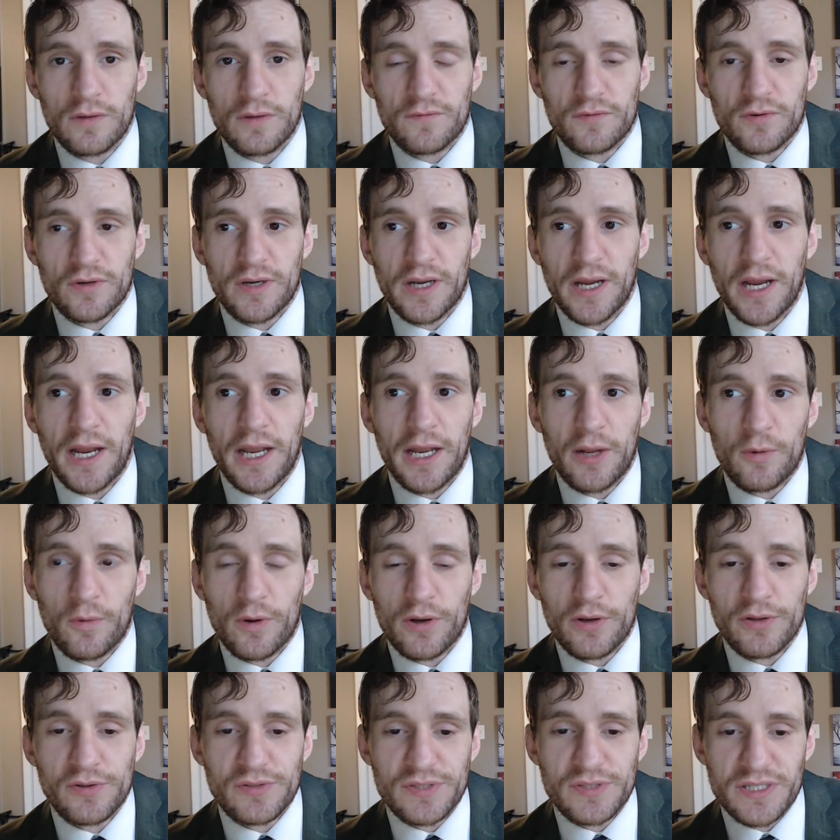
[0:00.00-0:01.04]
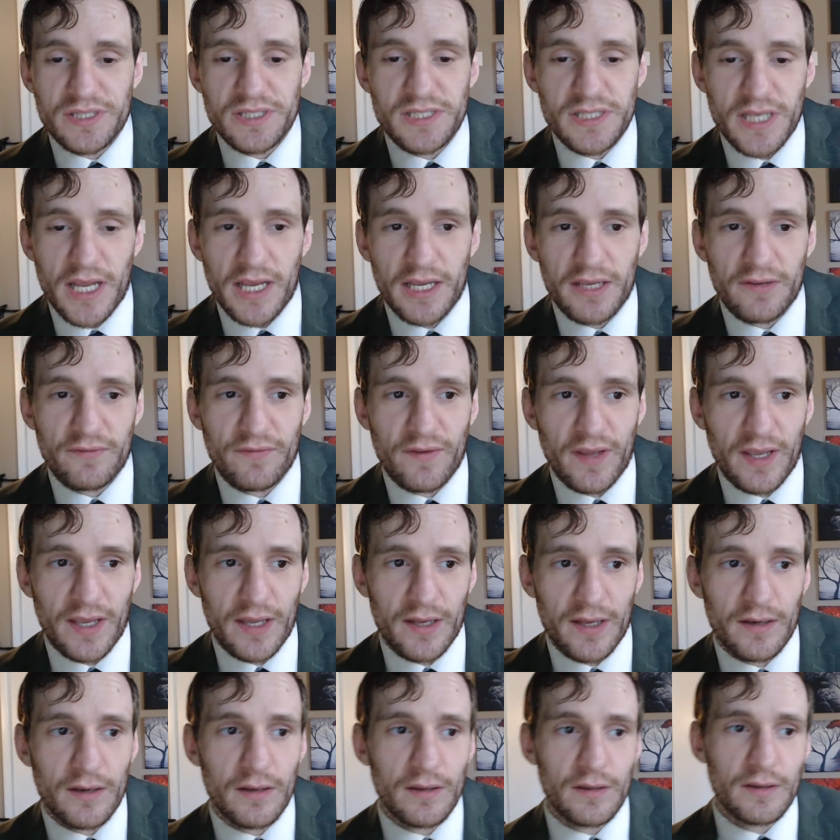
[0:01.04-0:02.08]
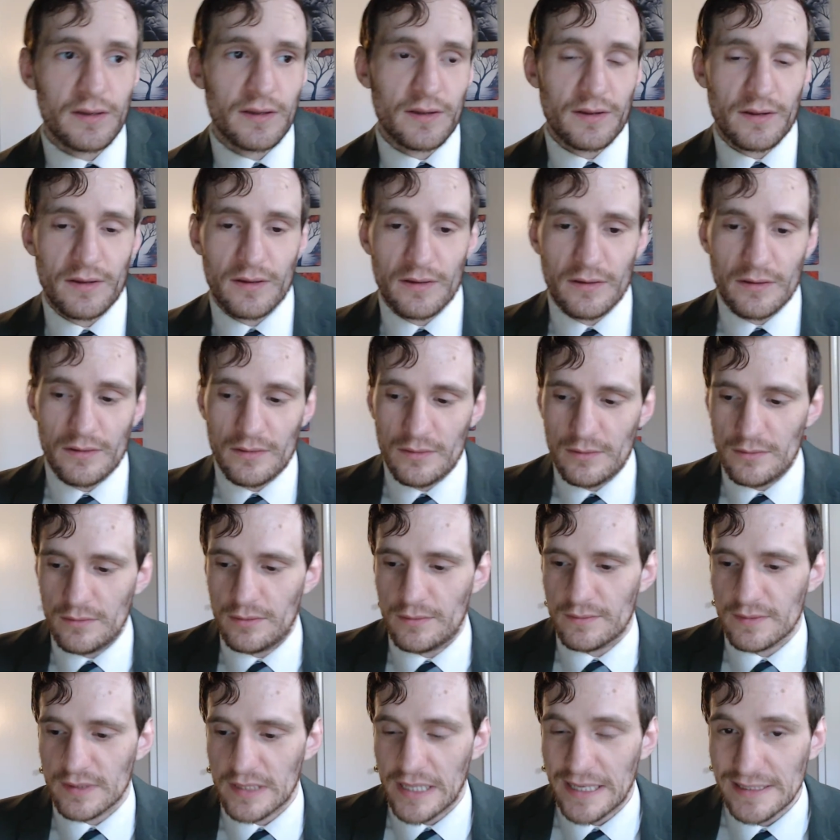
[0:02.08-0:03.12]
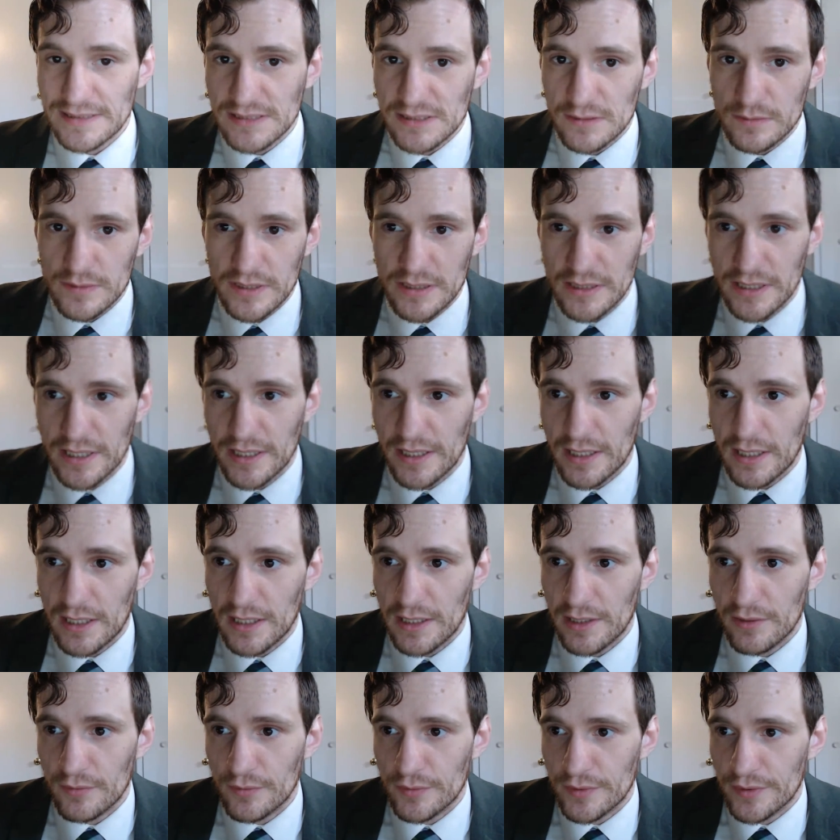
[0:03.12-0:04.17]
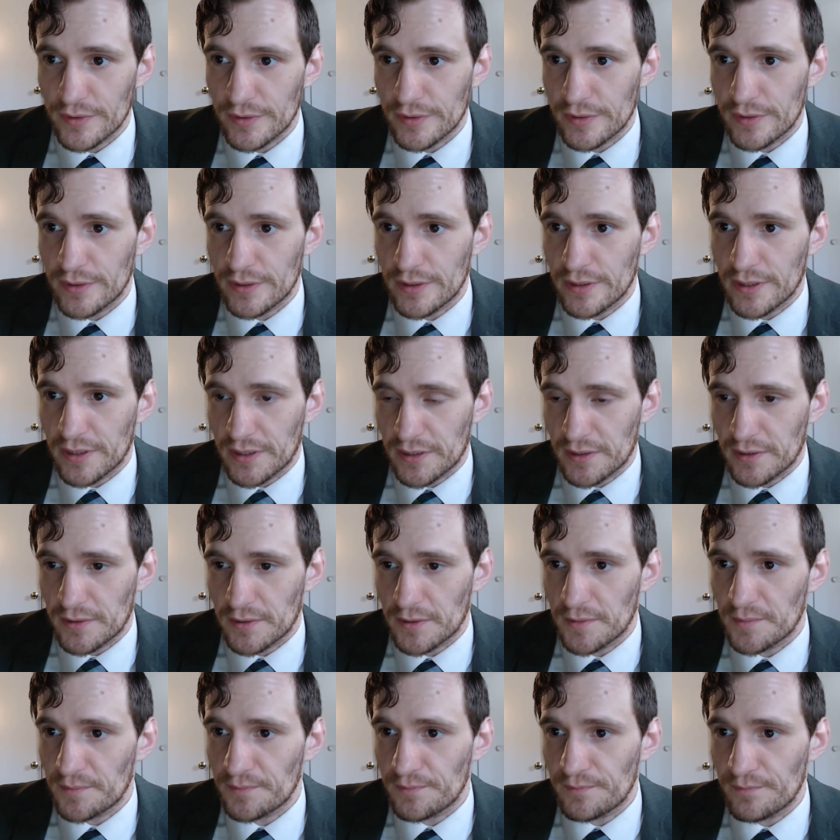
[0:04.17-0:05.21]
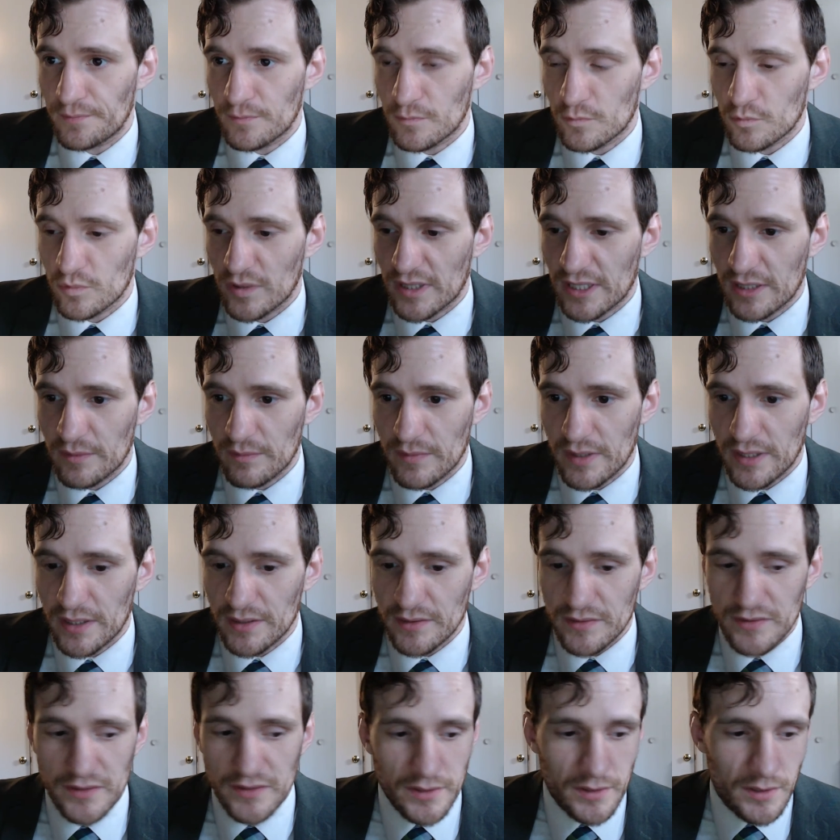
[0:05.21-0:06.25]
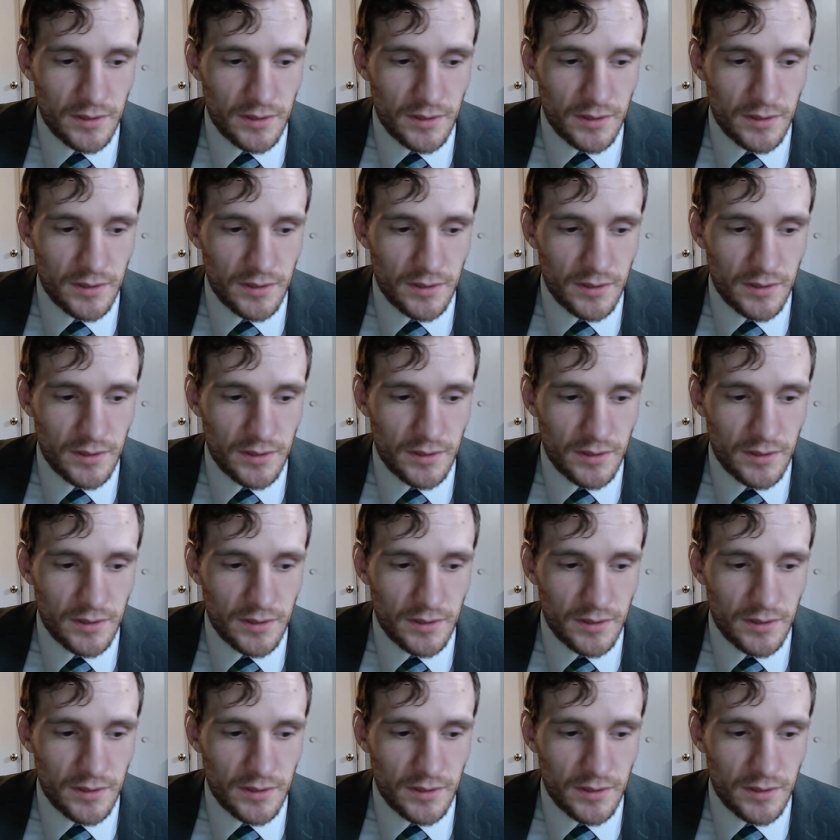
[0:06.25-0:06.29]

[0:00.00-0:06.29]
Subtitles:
for anyone who's a steak fan, that's something that I would recommend.